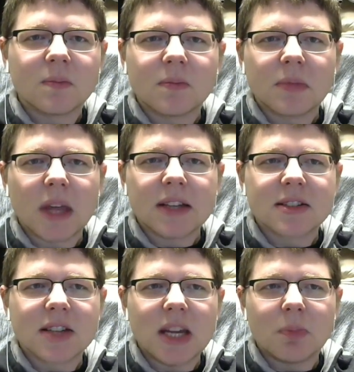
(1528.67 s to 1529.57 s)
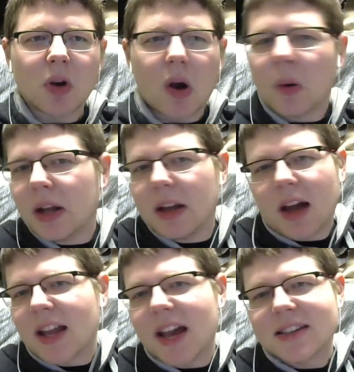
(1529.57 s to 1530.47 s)
things keep growing,
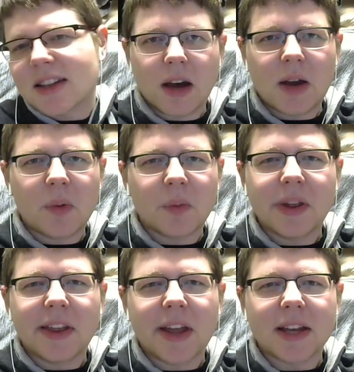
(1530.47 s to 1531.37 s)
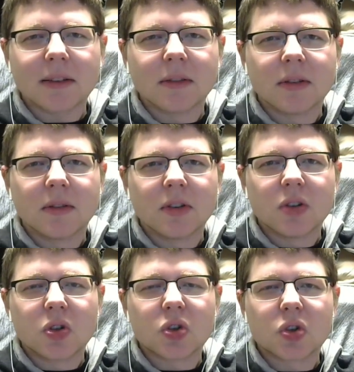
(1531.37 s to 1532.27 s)
I guess. I don't really like
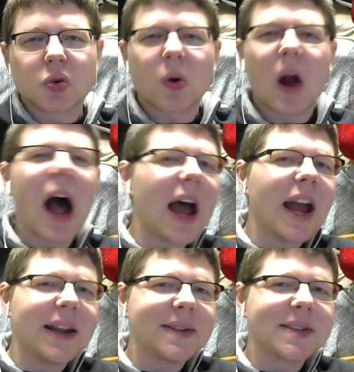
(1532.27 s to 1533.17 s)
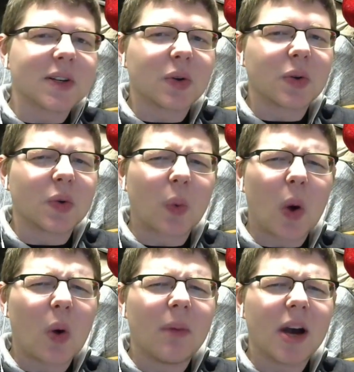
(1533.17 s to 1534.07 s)
try to
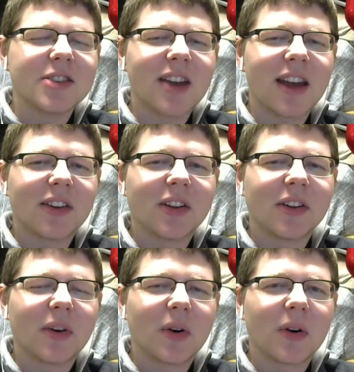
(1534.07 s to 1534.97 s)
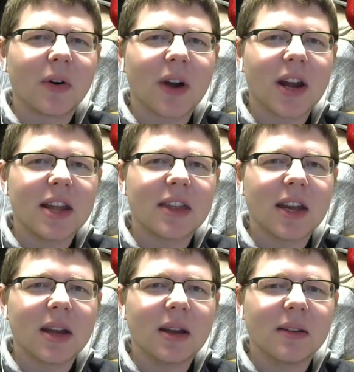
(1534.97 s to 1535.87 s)
grow my channel or
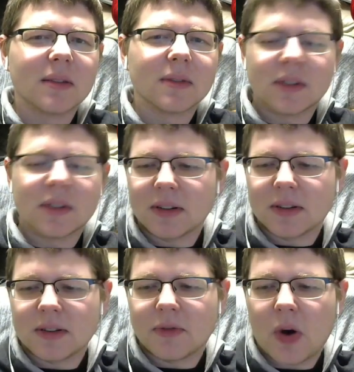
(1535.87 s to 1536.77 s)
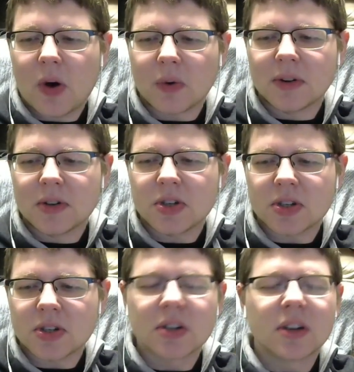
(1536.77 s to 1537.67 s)
anything. Phone,
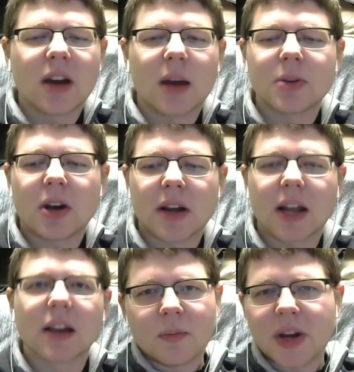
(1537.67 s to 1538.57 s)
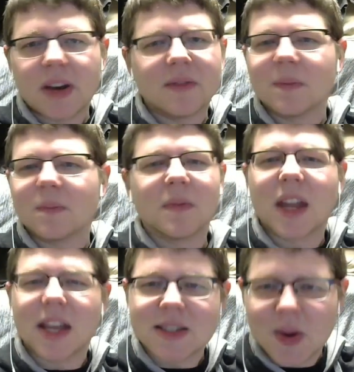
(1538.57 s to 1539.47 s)
shush, I'm talking. But
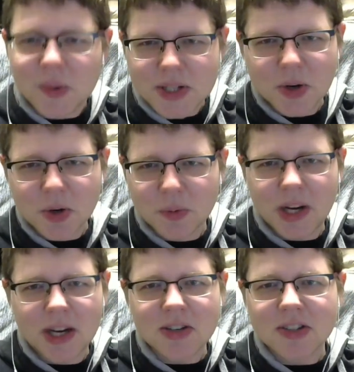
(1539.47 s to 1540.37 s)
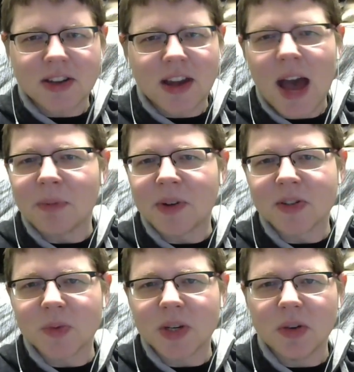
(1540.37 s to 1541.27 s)
like it's always cool when it just
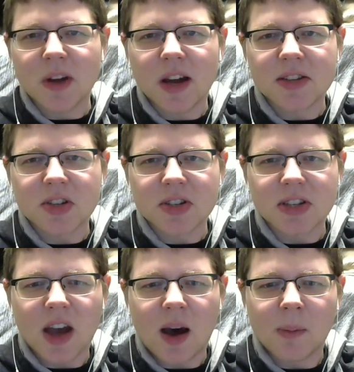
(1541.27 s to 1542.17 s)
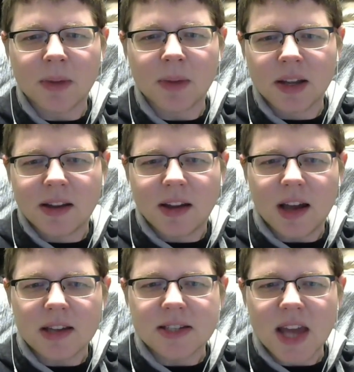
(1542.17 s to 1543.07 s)
happens, when you guys just come
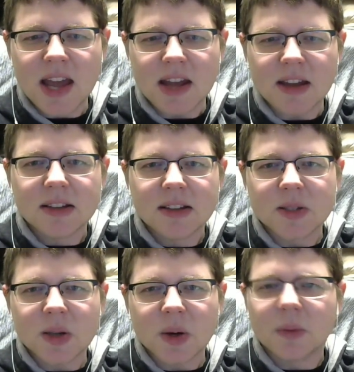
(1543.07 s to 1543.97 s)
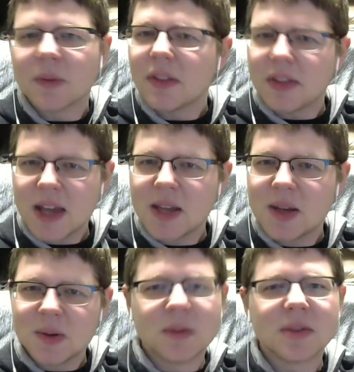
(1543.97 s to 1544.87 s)
and stay. So thank
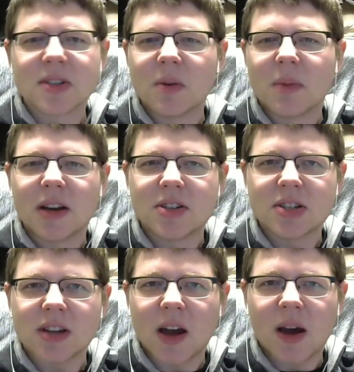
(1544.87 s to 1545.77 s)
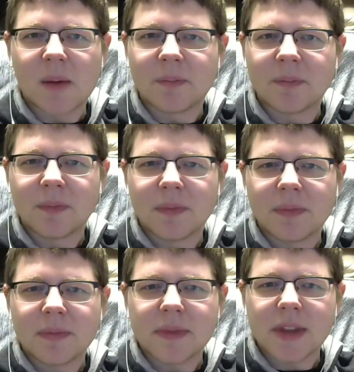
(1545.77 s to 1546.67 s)
you so much.
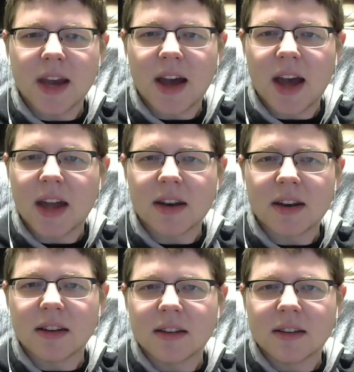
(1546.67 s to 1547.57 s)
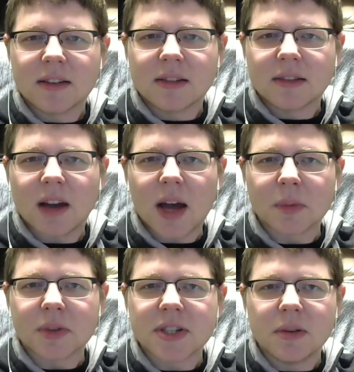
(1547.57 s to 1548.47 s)
Yeah, and I
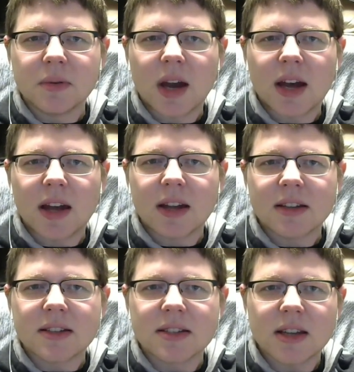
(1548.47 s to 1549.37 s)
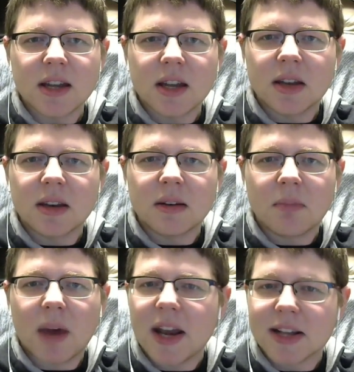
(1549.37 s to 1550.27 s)
will see you guys
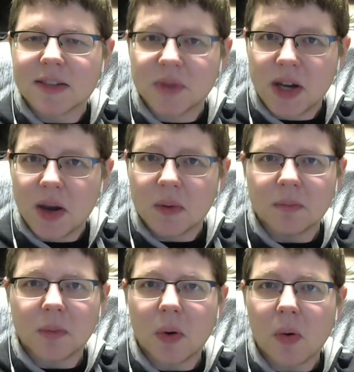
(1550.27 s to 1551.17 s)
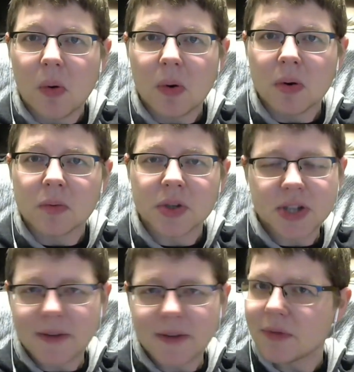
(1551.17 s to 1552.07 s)
in my next video, or
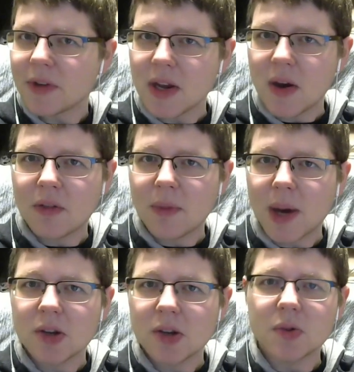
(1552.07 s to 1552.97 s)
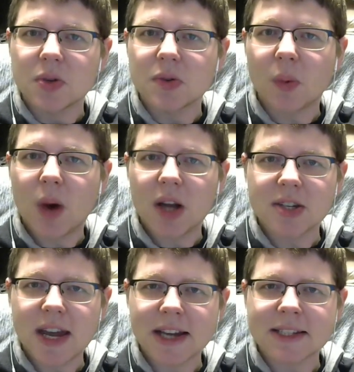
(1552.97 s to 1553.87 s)
whichever video of mine you choose to
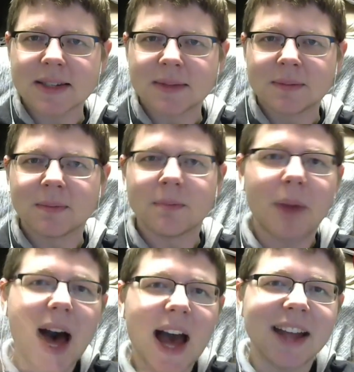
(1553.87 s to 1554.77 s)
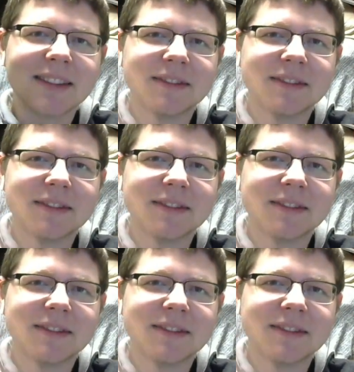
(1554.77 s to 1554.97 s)
watch next. Bye!